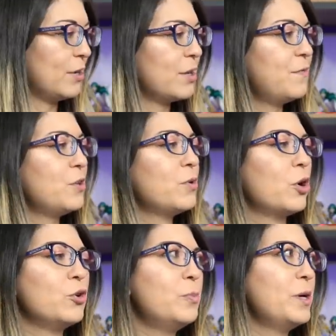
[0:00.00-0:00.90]
Now, if you
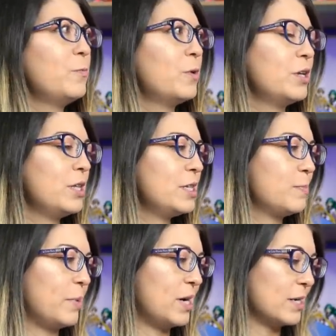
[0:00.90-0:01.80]
open one of
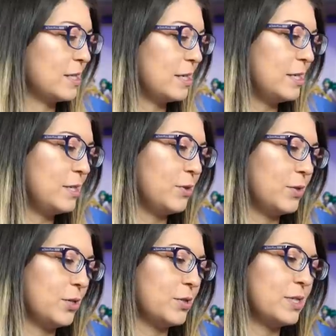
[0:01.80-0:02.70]
these boxes,
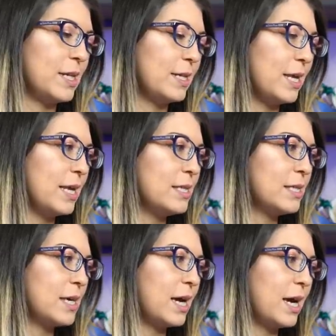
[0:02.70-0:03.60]
you'll notice that the
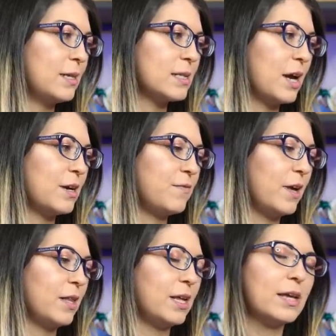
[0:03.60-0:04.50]
inside is kind of
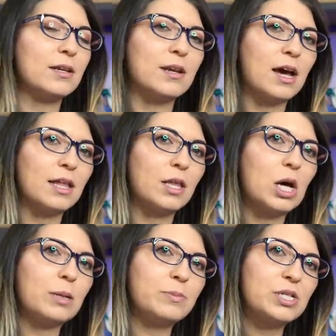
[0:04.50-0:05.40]
a like
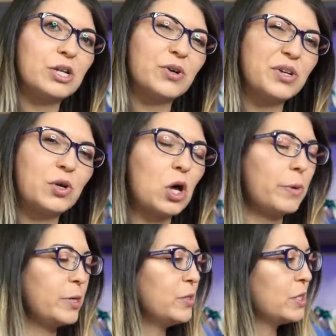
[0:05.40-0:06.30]
nylon material
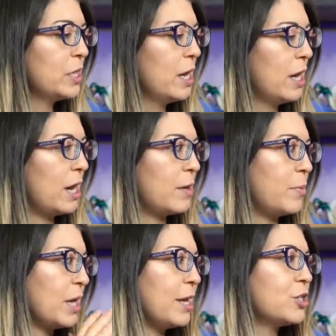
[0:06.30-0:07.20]
almost, uh,
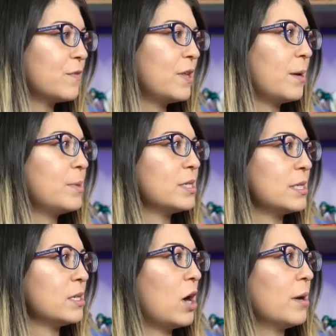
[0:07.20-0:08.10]
but each of them is
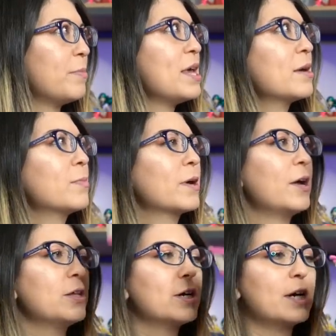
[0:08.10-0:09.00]
this hot pink
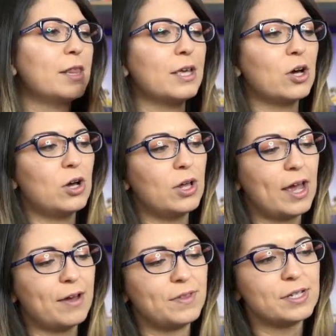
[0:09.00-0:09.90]
color, and they all
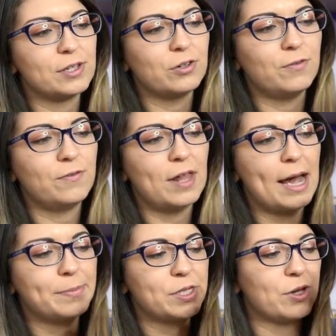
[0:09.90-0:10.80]
have these little
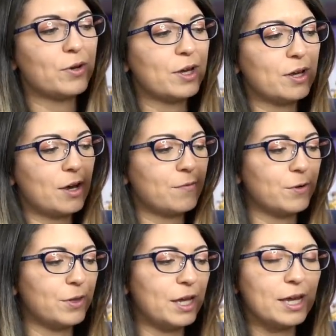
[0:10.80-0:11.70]
flaps so you can
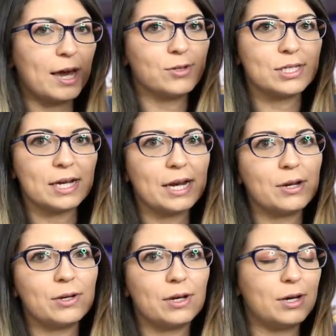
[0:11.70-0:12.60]
cover the
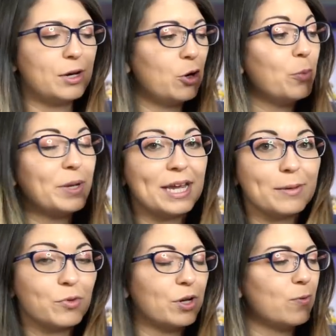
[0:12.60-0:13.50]
outside uh,
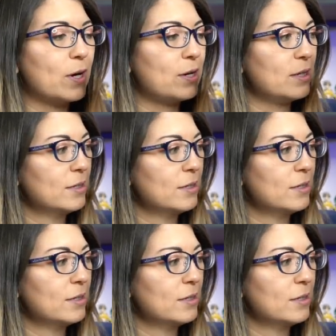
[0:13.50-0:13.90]
opening pretty well.